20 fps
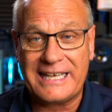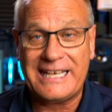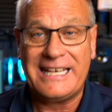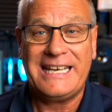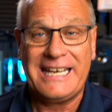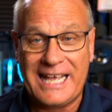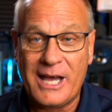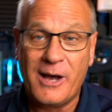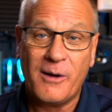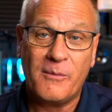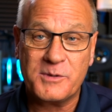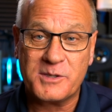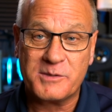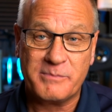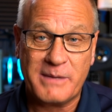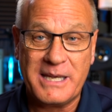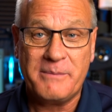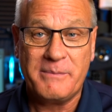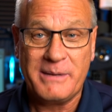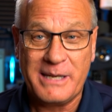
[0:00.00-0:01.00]
It helps
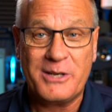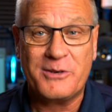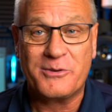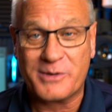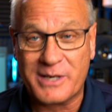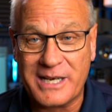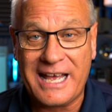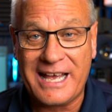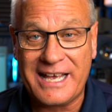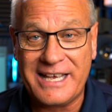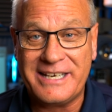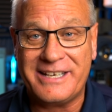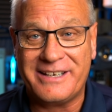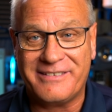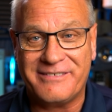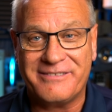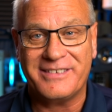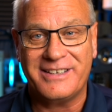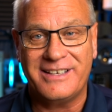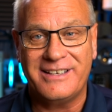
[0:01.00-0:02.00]
me be
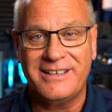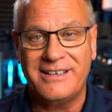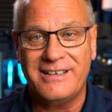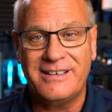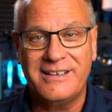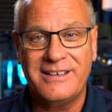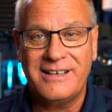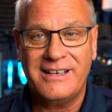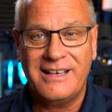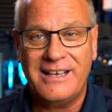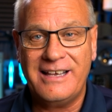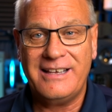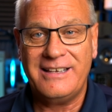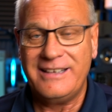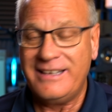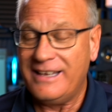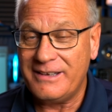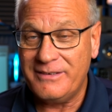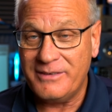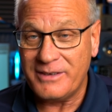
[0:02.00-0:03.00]
creative.
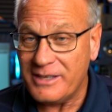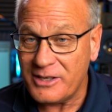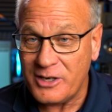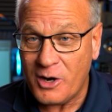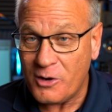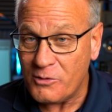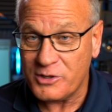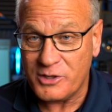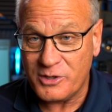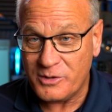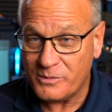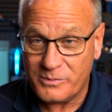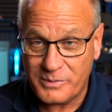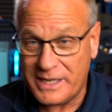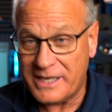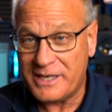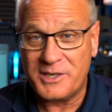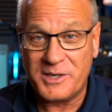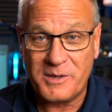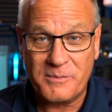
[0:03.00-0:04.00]
You know, we
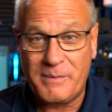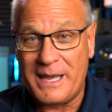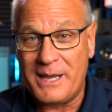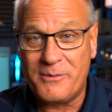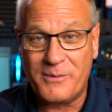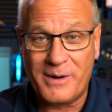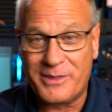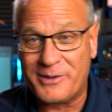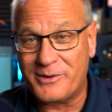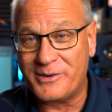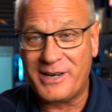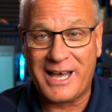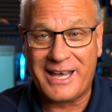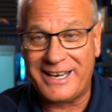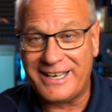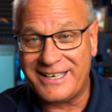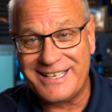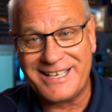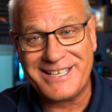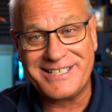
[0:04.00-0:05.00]
can debate whether or not
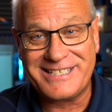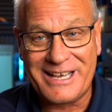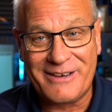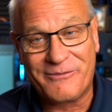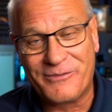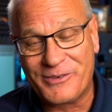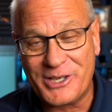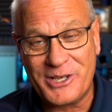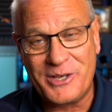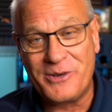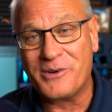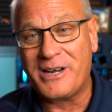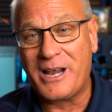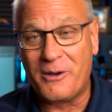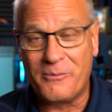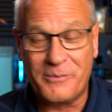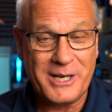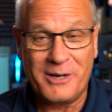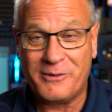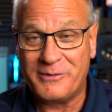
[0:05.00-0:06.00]
it does that for you or
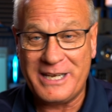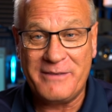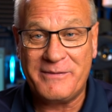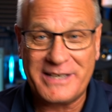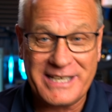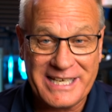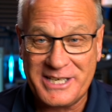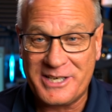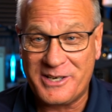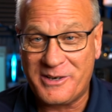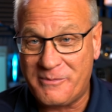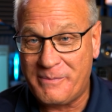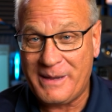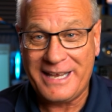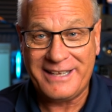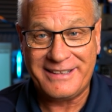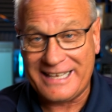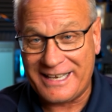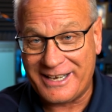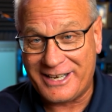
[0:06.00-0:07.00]
not. We don't even need to
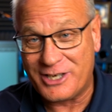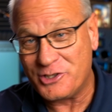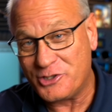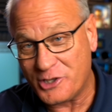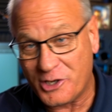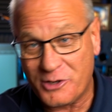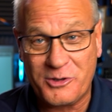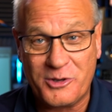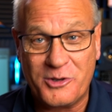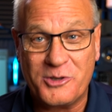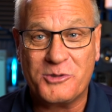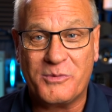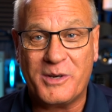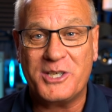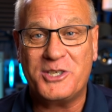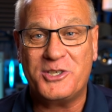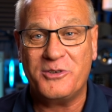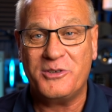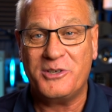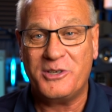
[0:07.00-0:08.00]
debate that because you use
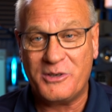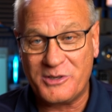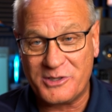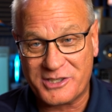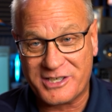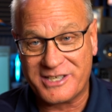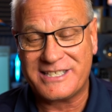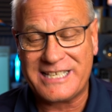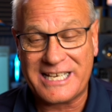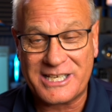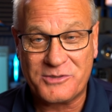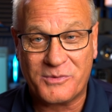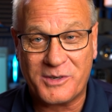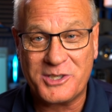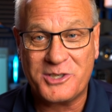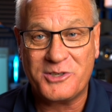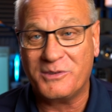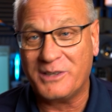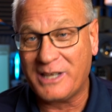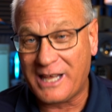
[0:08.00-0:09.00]
what you use because that's
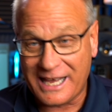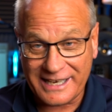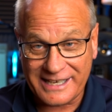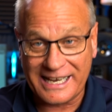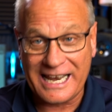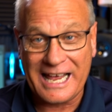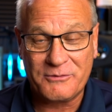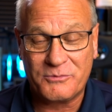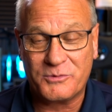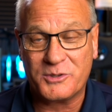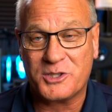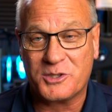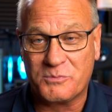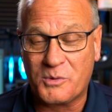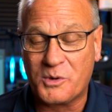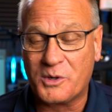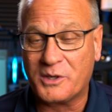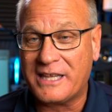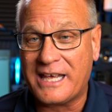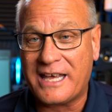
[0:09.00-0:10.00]
what you like, and I would
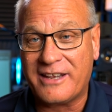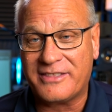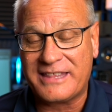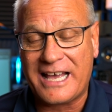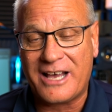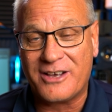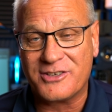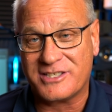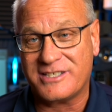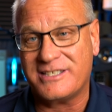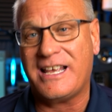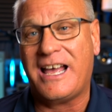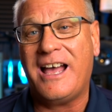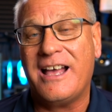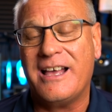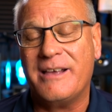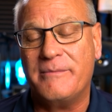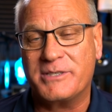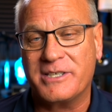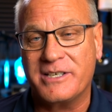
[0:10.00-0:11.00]
support that 1,000
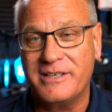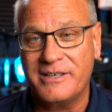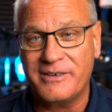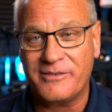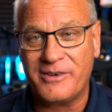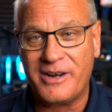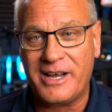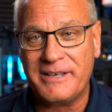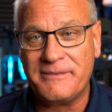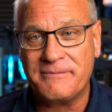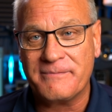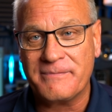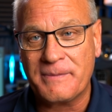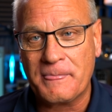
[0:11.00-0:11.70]
times, right?